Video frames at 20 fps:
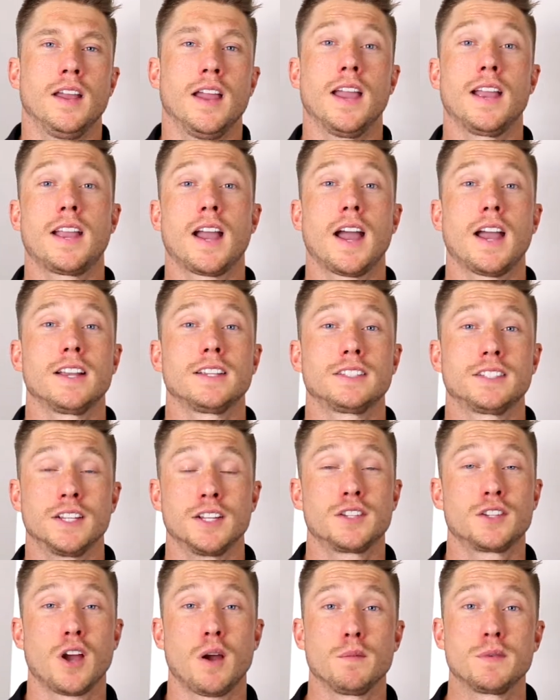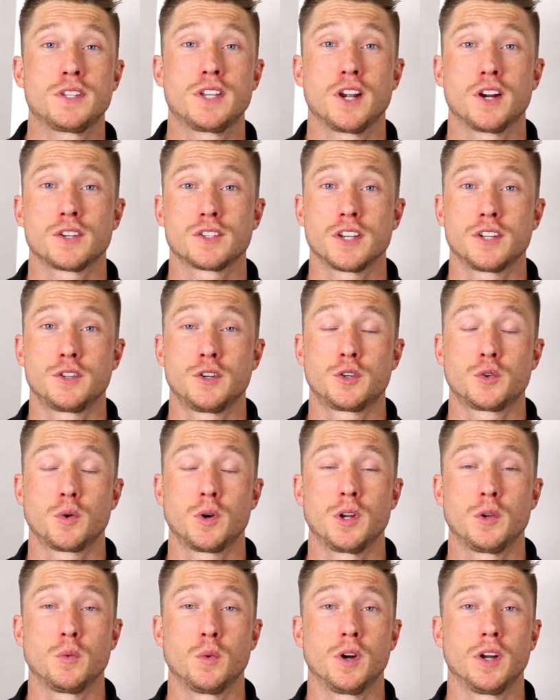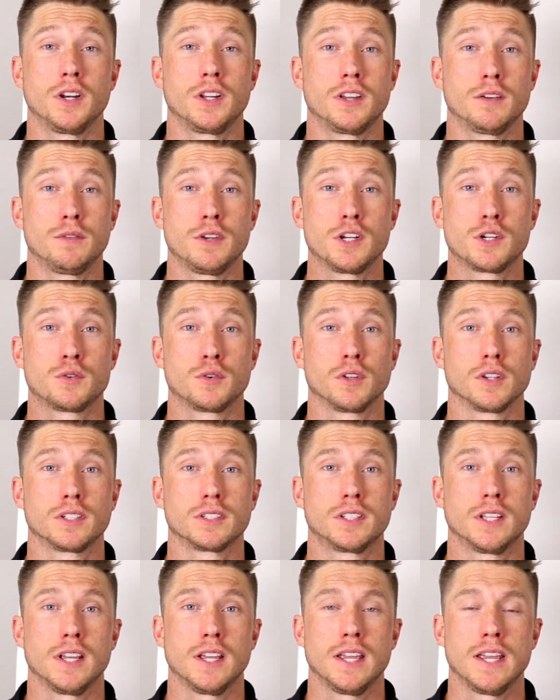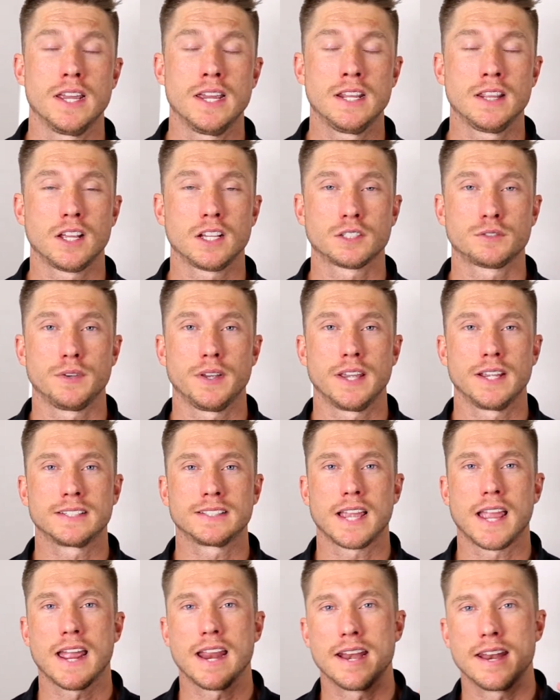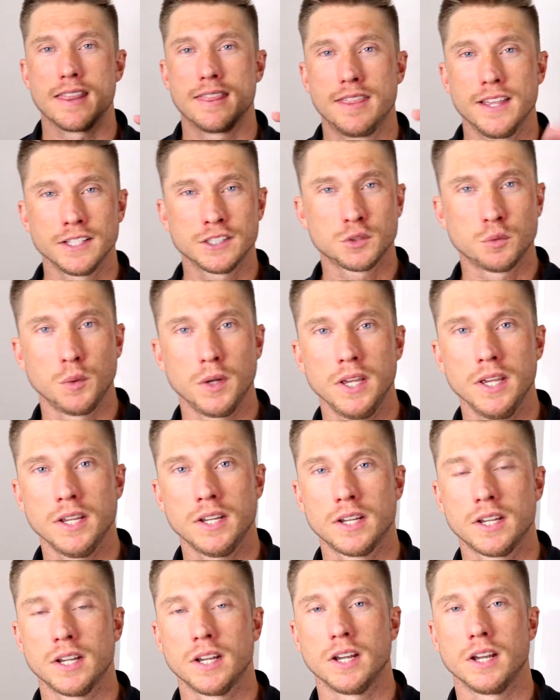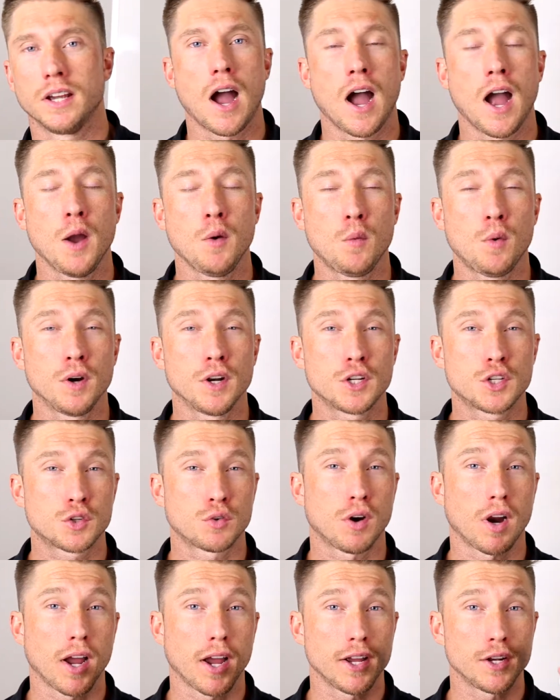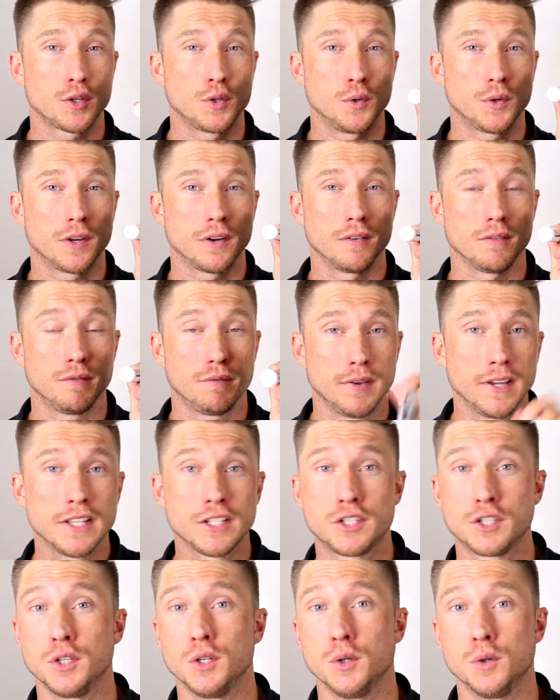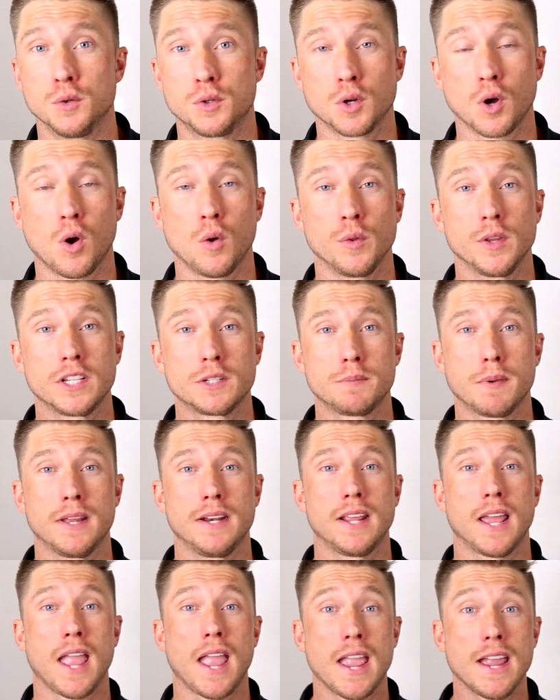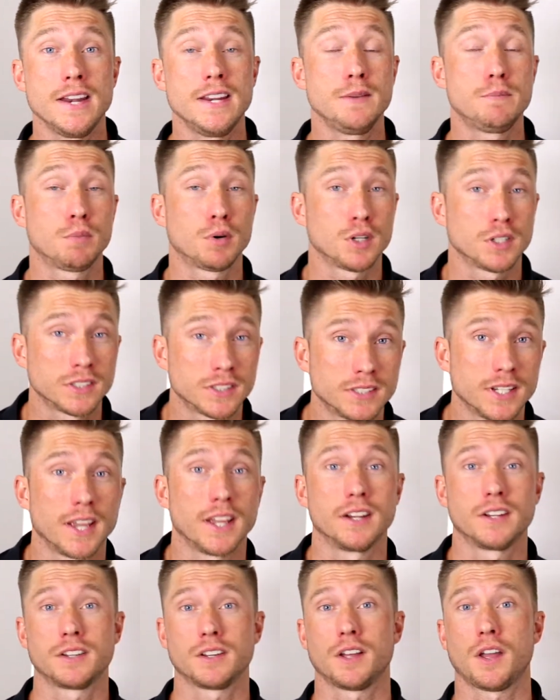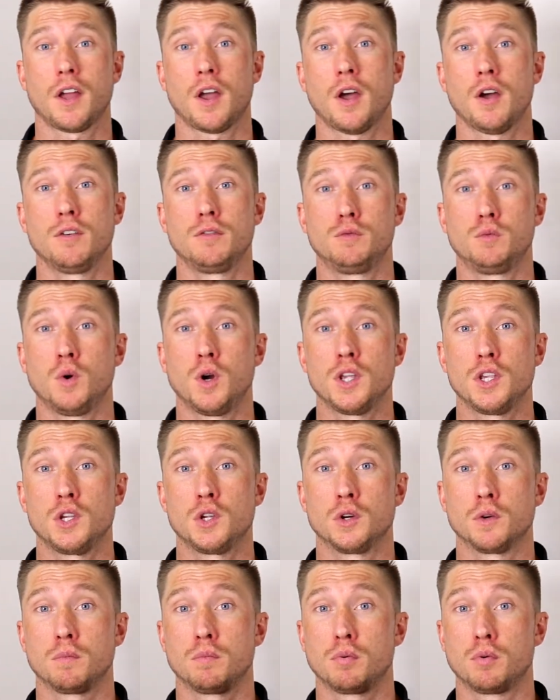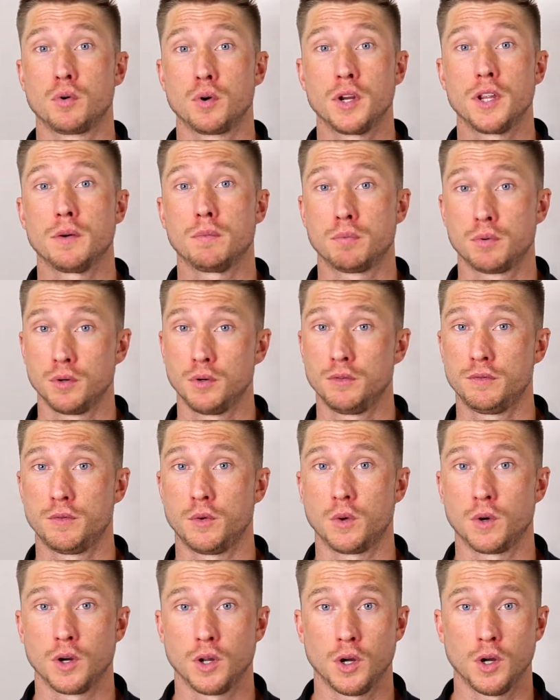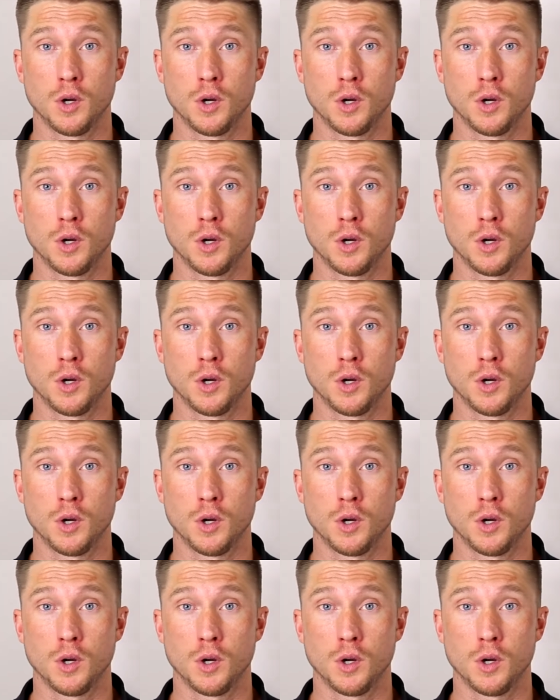Hey guys, Thomas here, Century 21 Gavish Real Estate in Las Vegas, and this week I want to try to convince you to only spend 80% of what you're pre-approved for in a